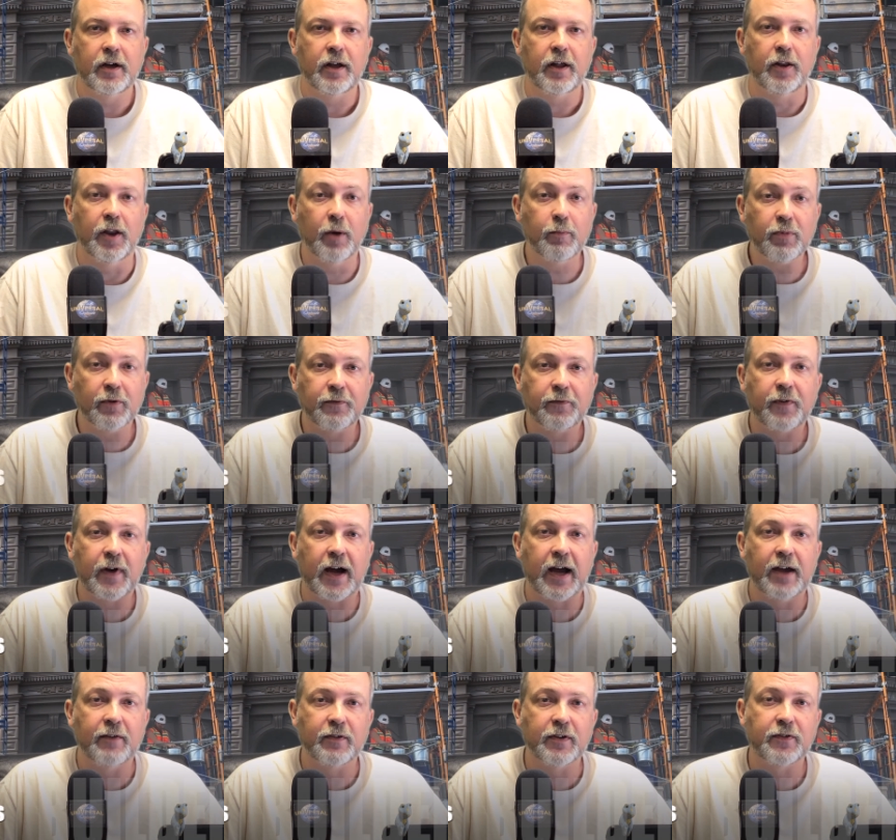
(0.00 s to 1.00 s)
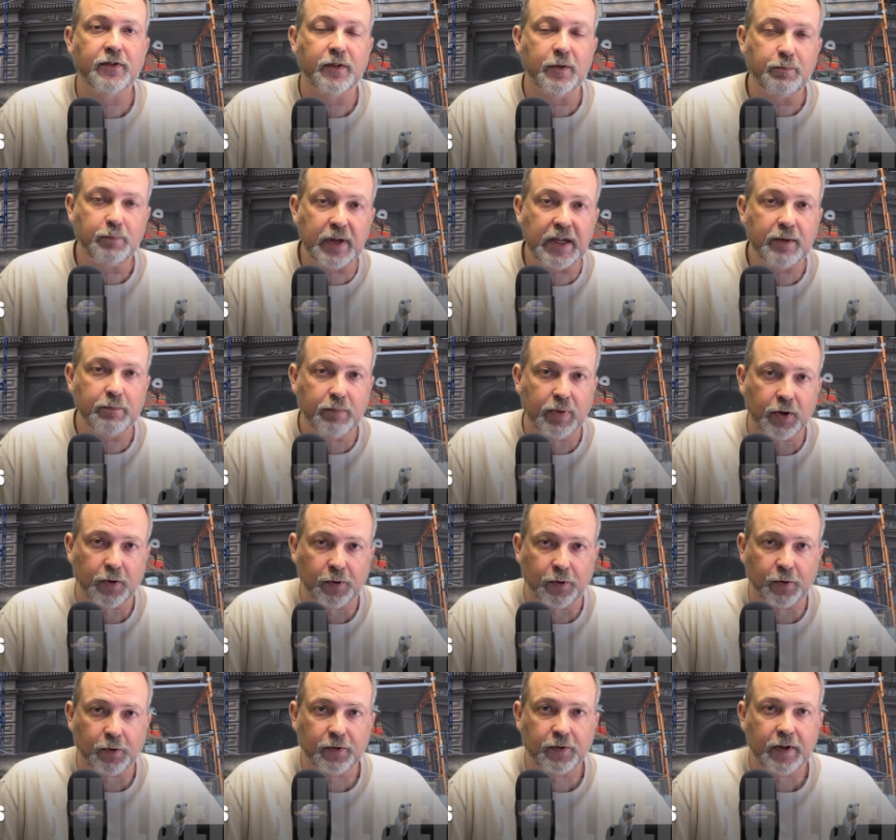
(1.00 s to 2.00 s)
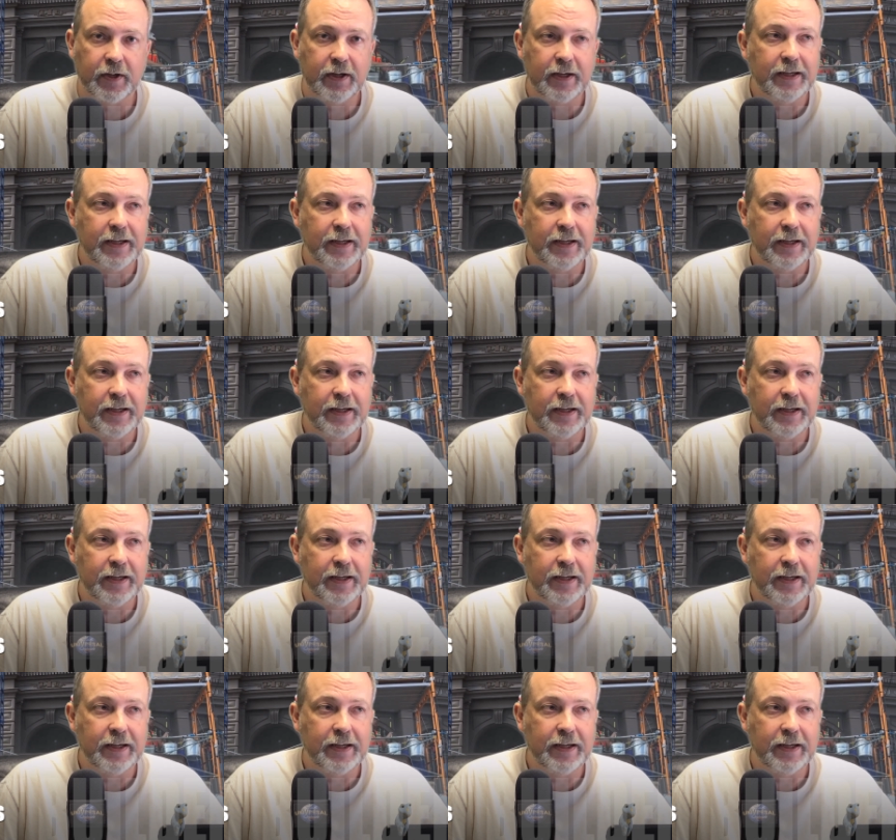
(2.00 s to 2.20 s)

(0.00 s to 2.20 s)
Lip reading: Number 5 is The Beat Builders.